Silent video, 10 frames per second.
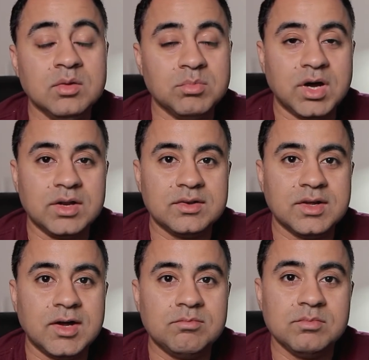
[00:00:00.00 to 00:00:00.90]
But
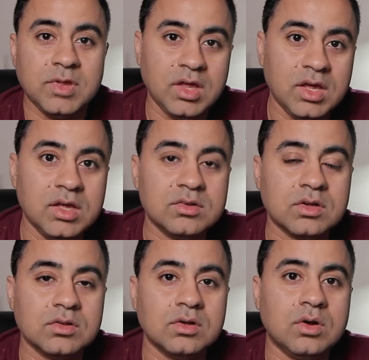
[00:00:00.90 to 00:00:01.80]
here's
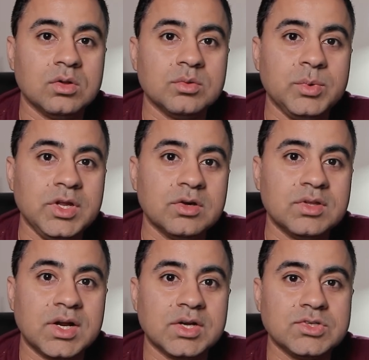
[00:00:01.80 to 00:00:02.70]
all the video
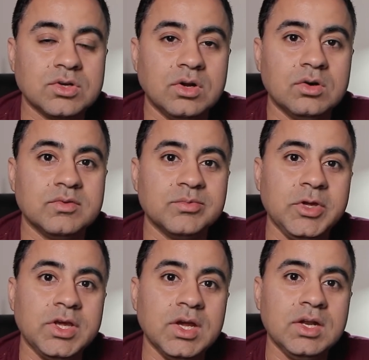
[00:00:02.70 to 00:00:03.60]
that I shot over the
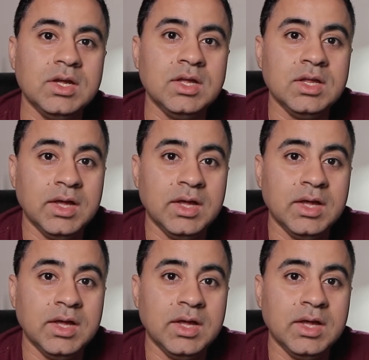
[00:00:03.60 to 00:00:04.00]
weekend,